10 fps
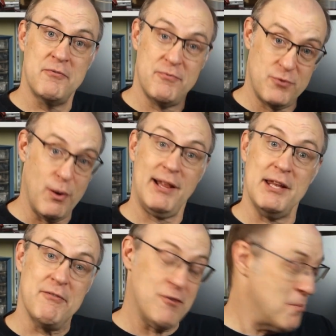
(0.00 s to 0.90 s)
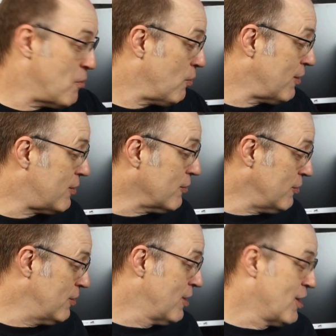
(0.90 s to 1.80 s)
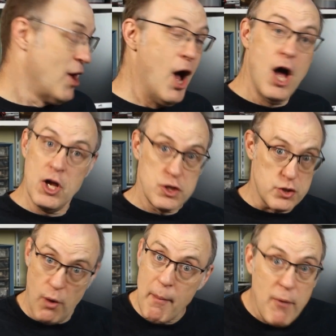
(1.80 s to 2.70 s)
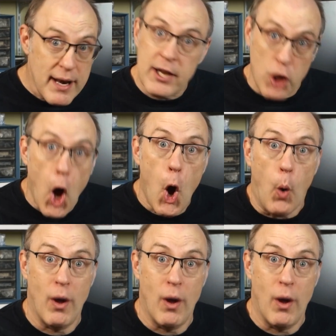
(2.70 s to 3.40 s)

directly from Oracle. So I'm ready to go.